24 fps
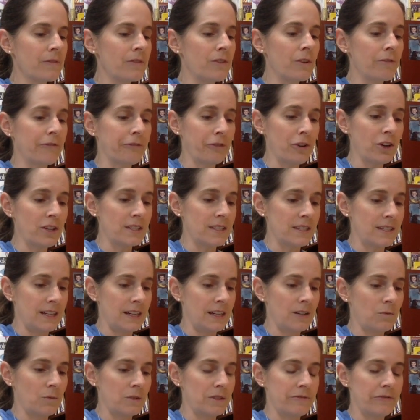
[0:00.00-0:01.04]
The front
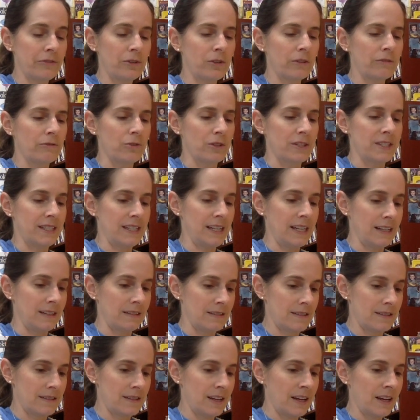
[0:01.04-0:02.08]
seat was full of
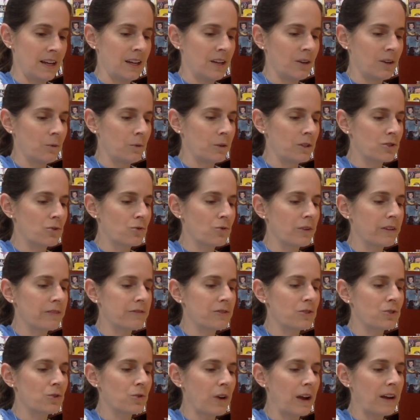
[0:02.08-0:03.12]
receipts, which Griff
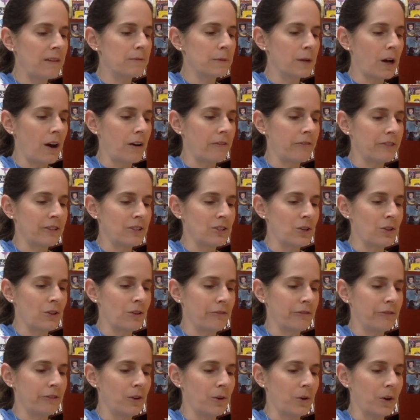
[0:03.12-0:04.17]
scraped off onto the
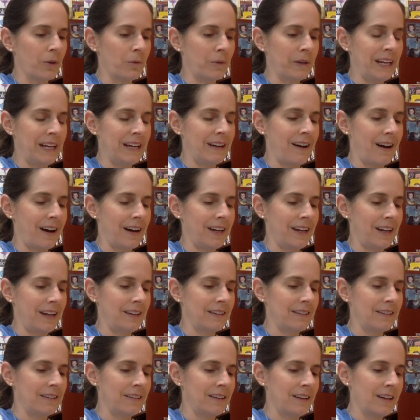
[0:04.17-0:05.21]
floor when he got
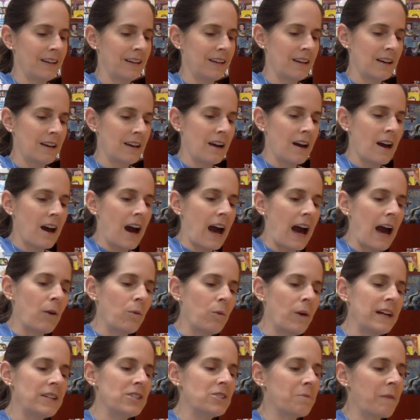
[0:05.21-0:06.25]
in. I
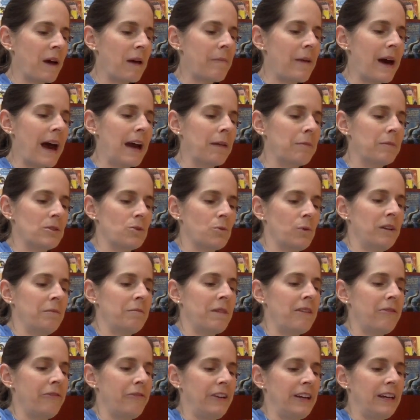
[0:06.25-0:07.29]
wedged my bag between
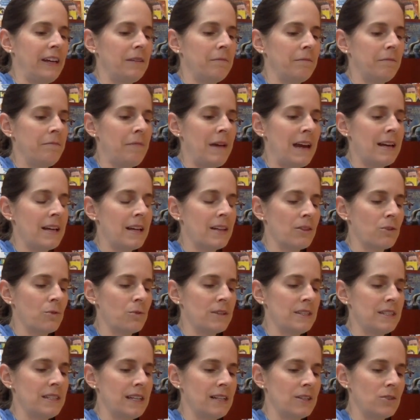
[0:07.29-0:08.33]
my feet, making the
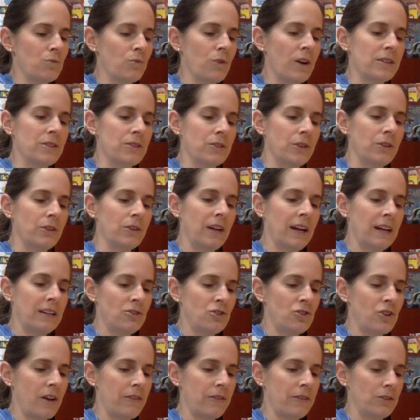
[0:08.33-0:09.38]
receipts rustle, and
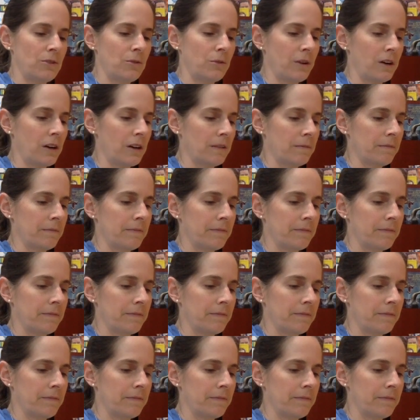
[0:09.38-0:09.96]
shut the door.